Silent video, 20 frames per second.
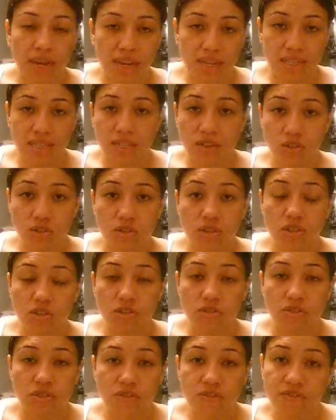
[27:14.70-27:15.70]
like I said
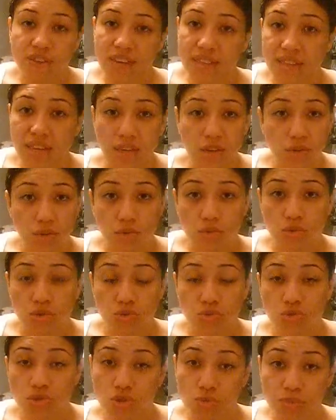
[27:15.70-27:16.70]
earlier, the fat that you don't
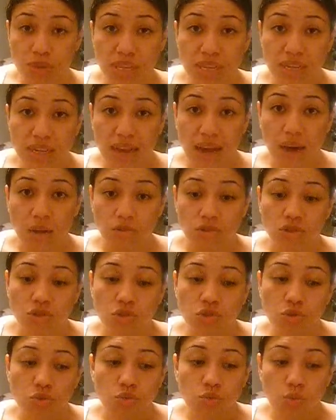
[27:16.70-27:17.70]
use, you pee it out. So
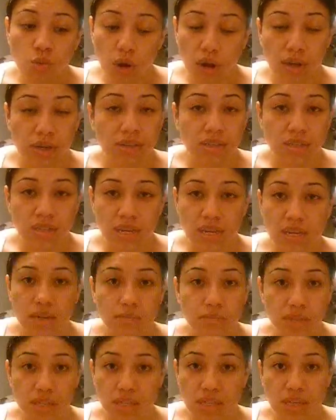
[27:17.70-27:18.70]
you want to stay
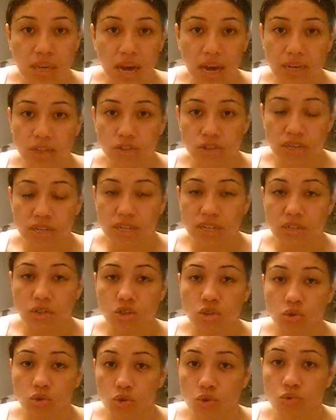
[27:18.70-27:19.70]
completely hydrated
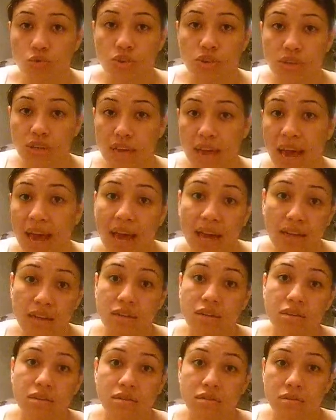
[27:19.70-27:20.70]
so you
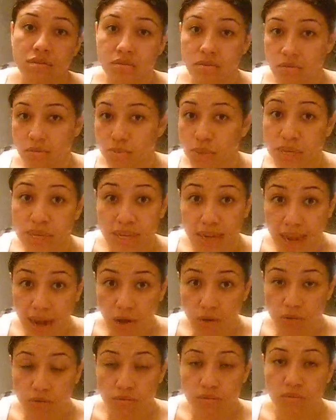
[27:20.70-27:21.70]
can pee it
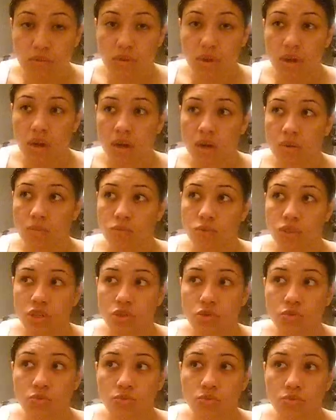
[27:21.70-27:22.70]
out. When
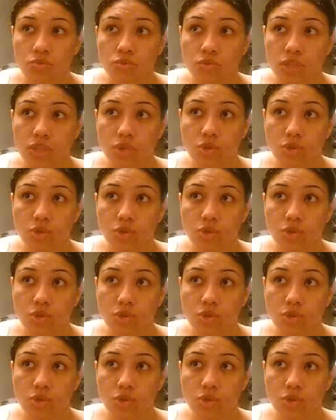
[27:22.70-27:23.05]
you